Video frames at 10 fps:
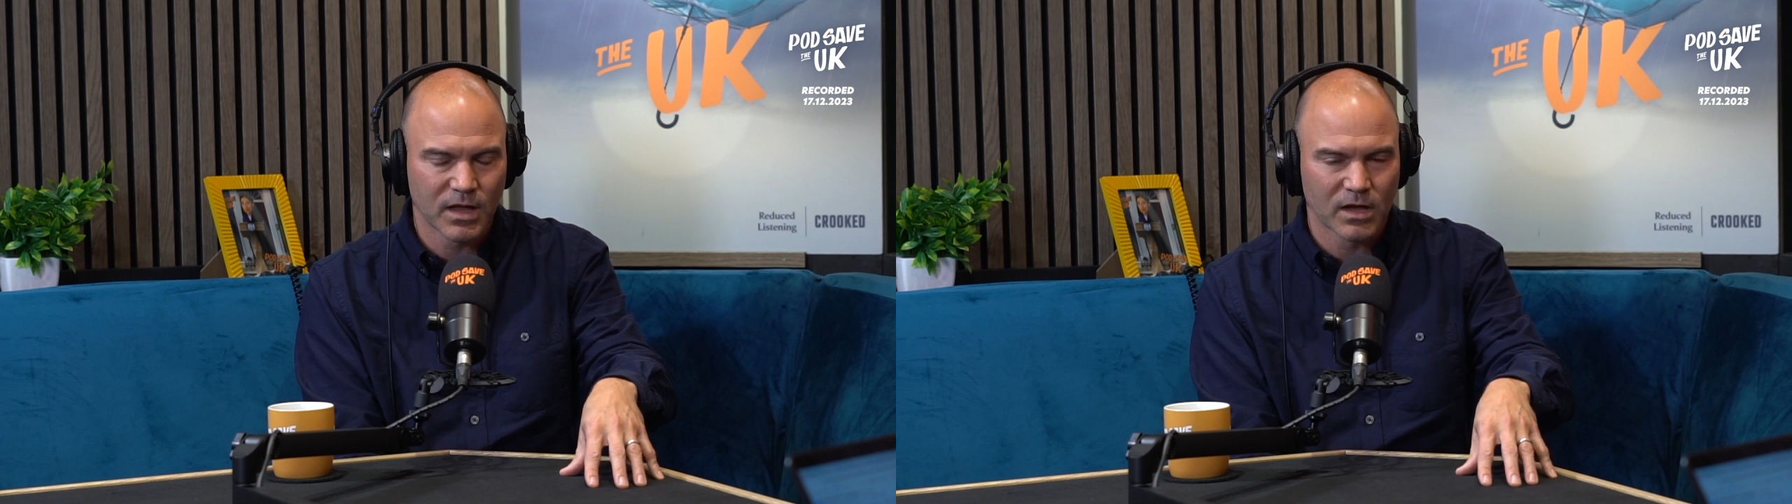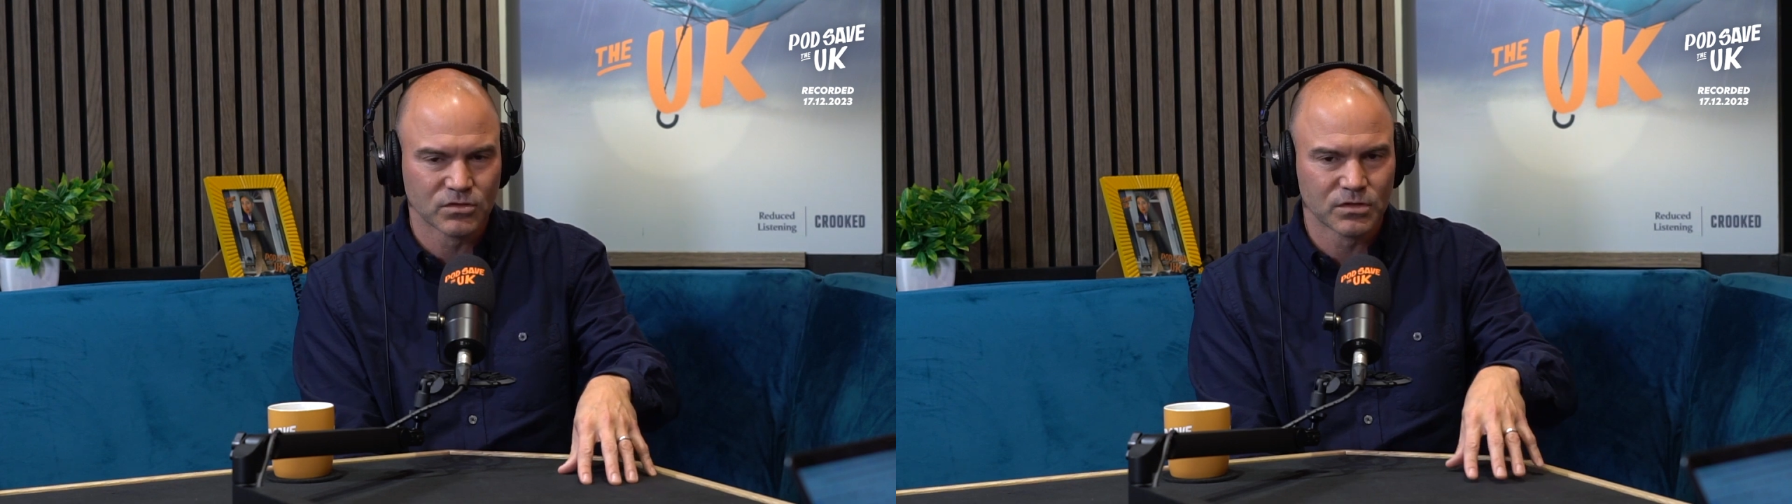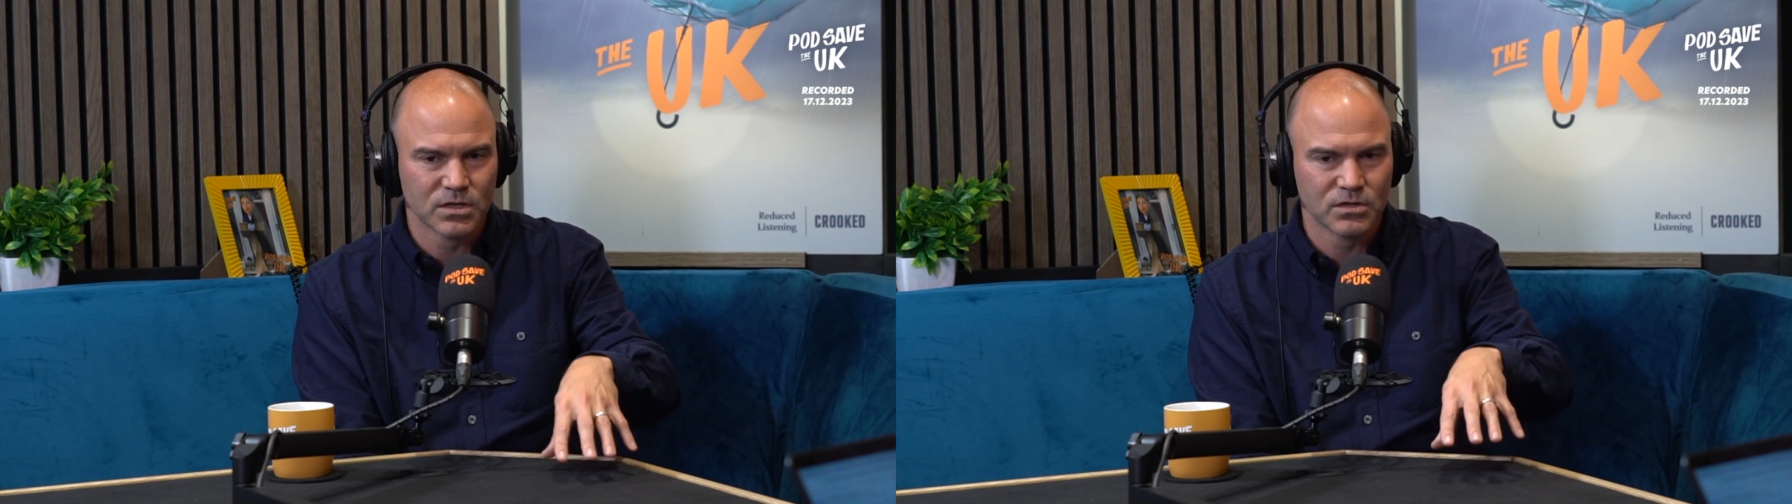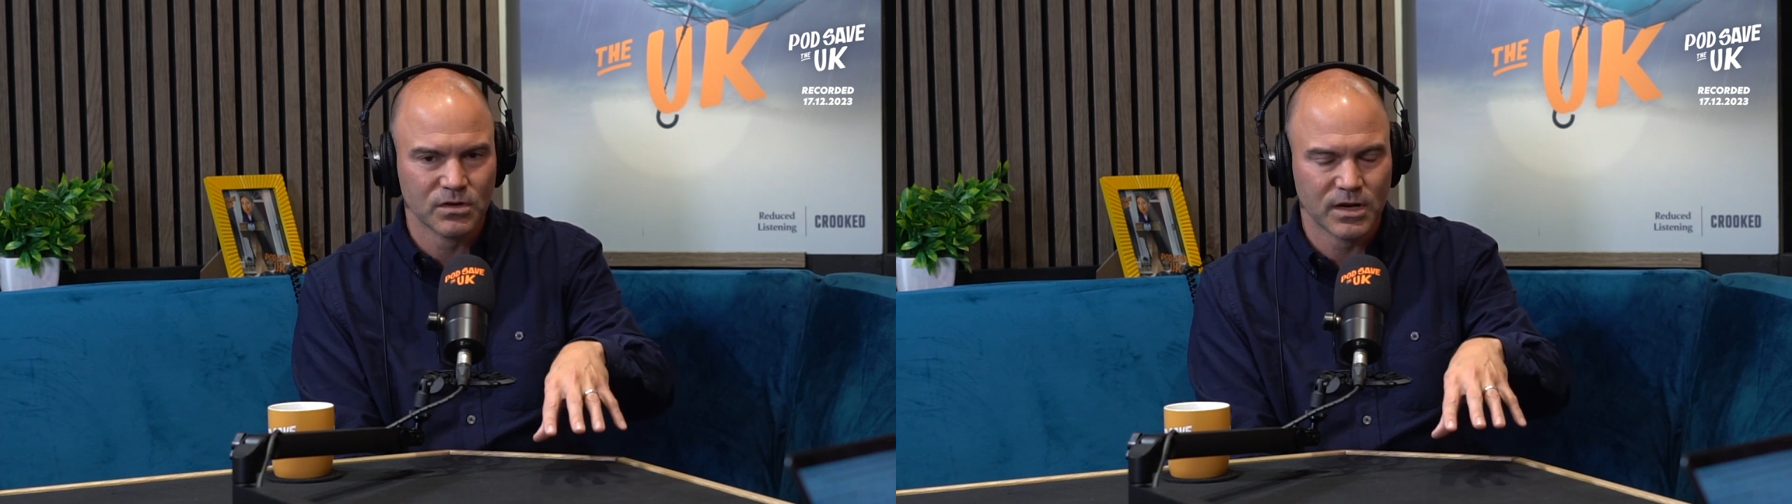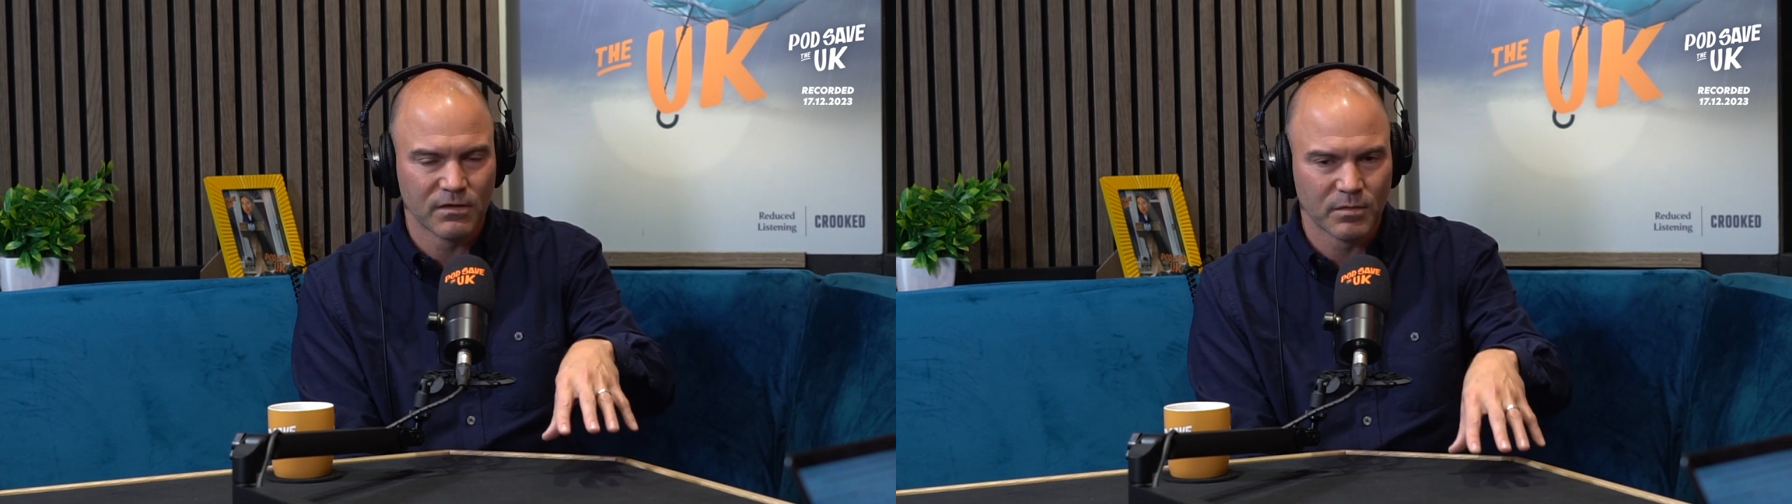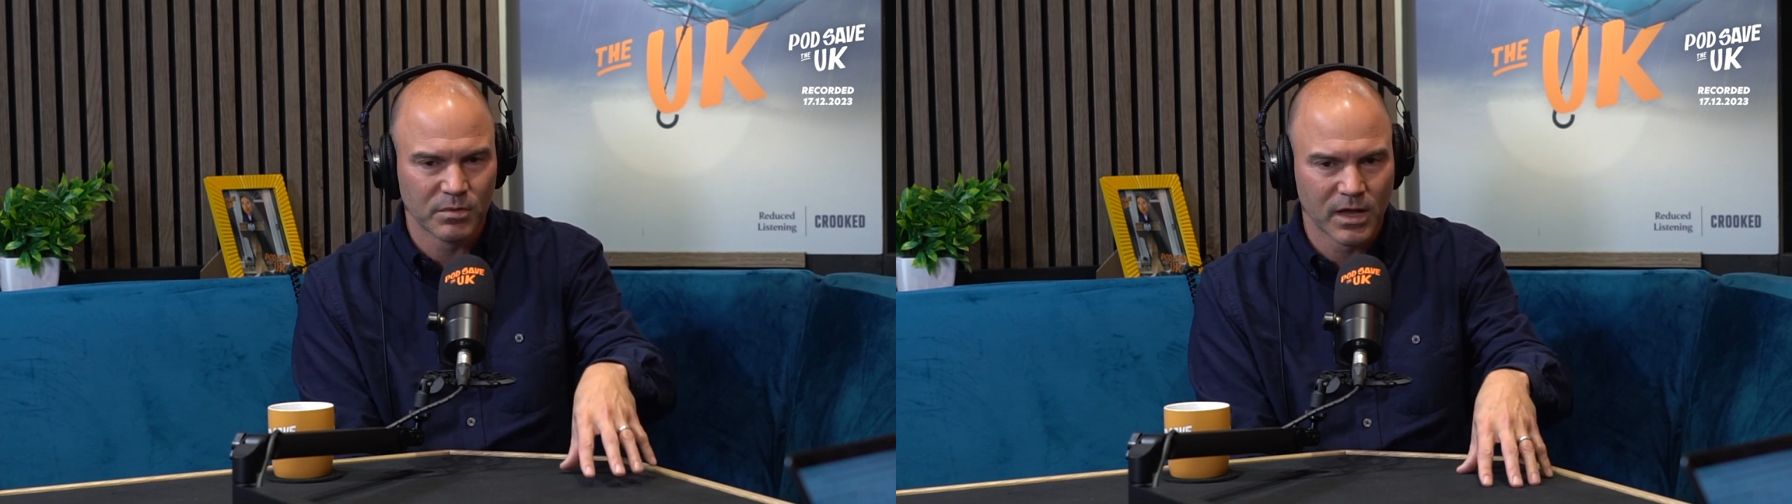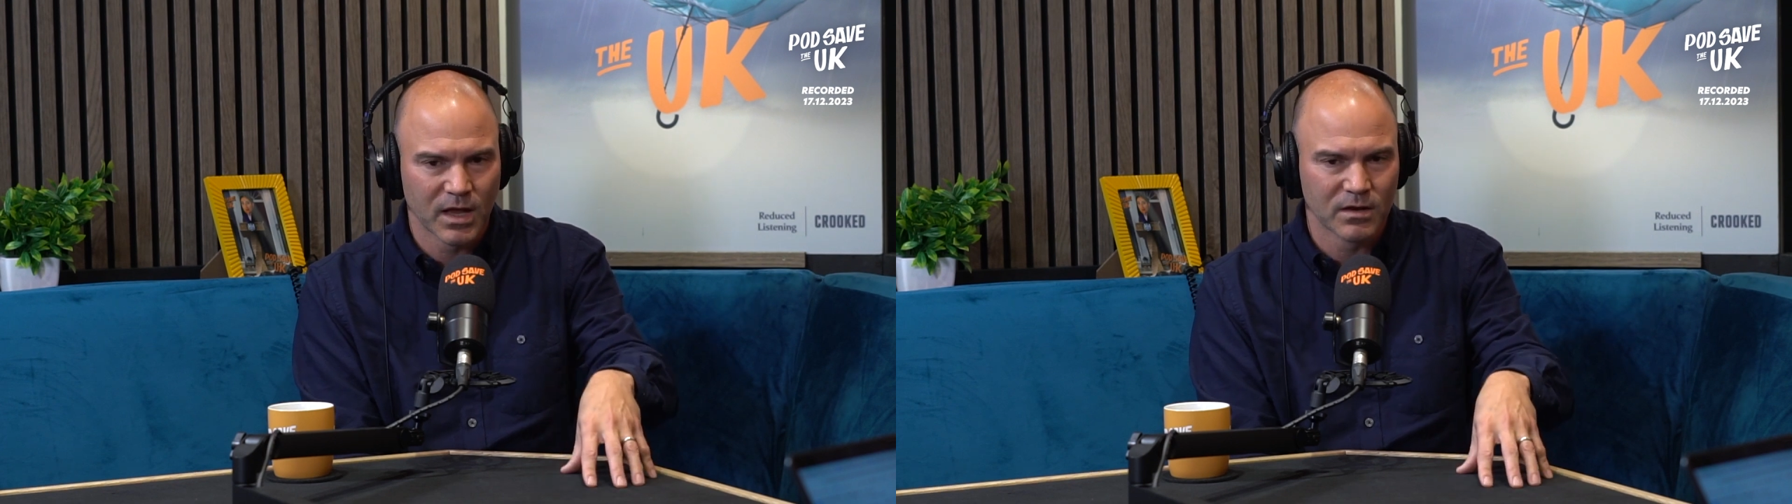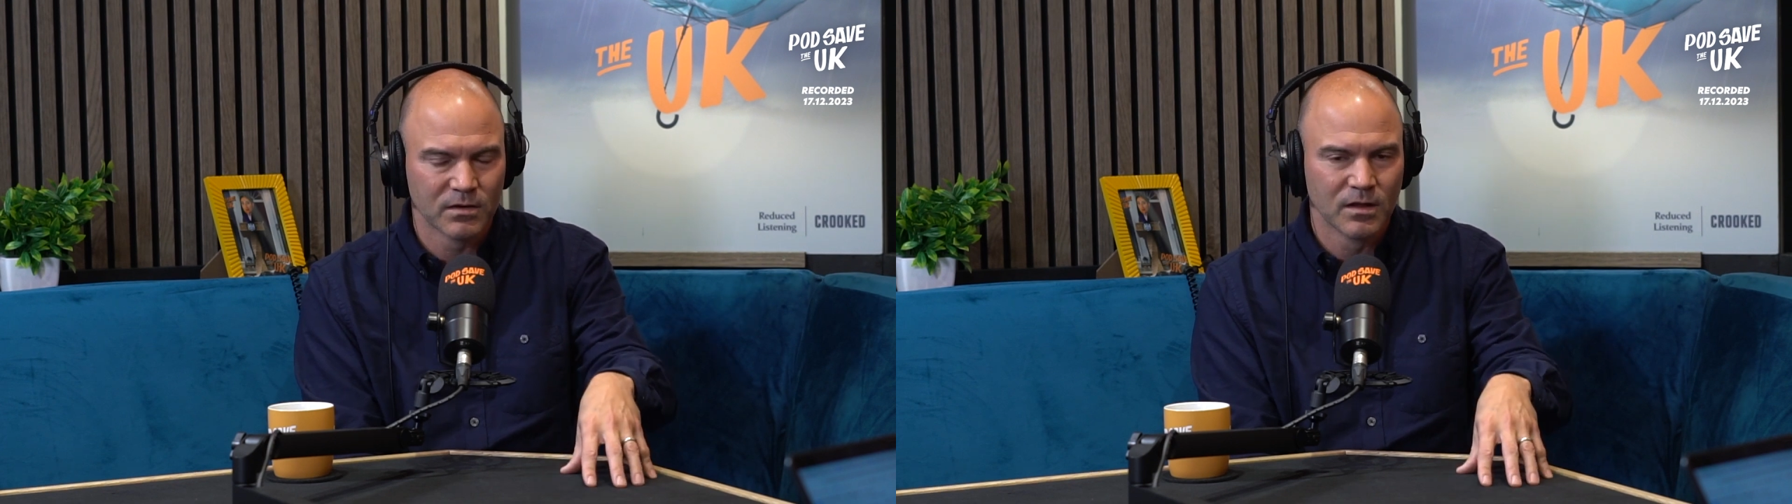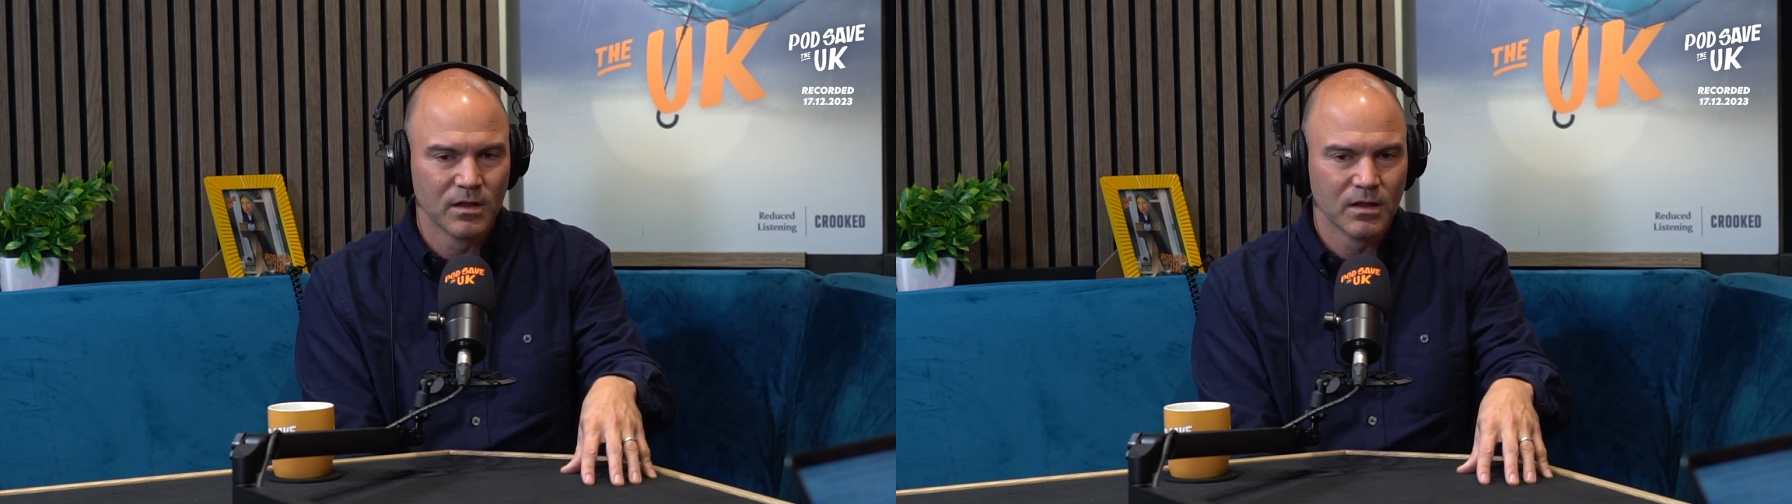casualties, you need to have a plan